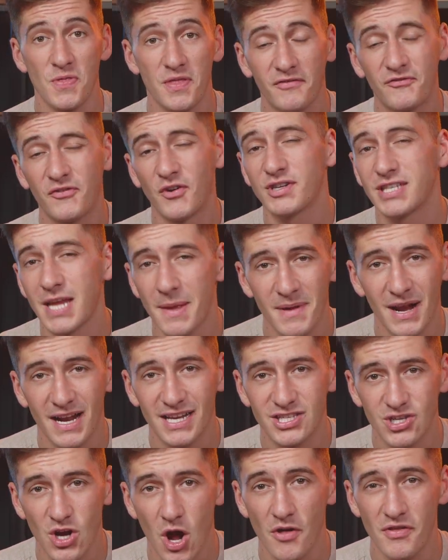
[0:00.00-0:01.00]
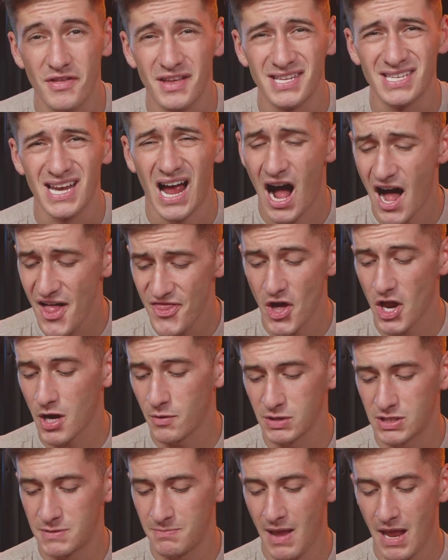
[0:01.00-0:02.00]
the first time that I saw this, I thought it
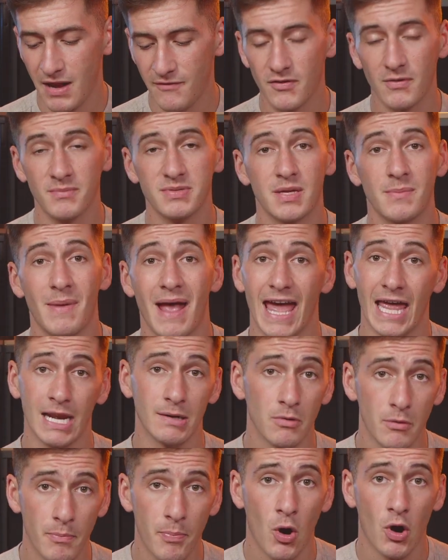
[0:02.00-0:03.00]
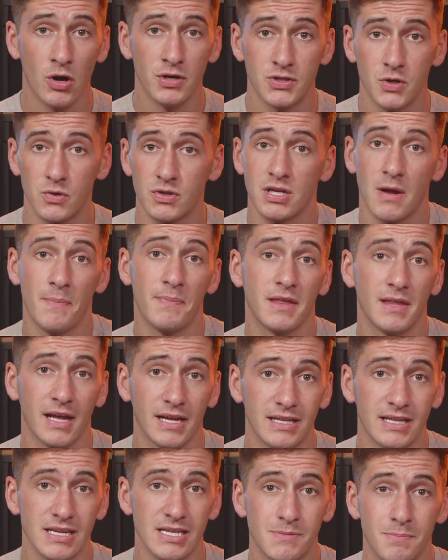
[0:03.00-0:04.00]
was made from some animal parts or something
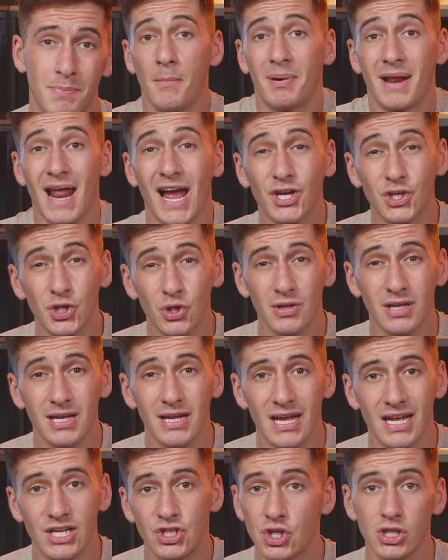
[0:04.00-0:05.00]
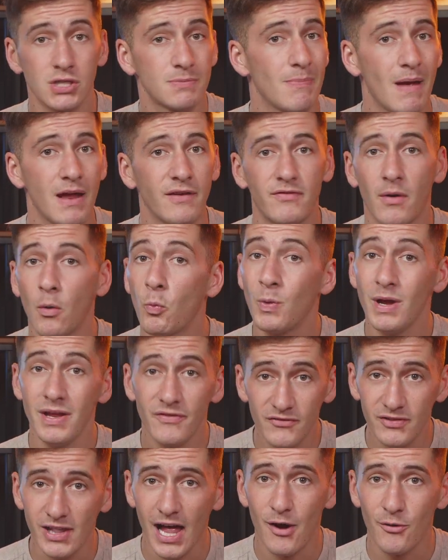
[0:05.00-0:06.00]
like this. But actually, it's just made from wheat
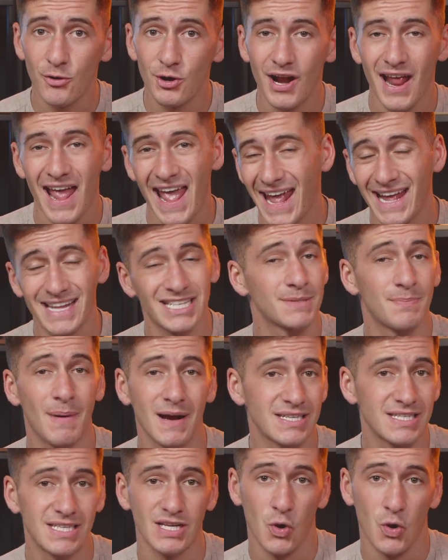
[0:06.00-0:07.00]
flour and spicy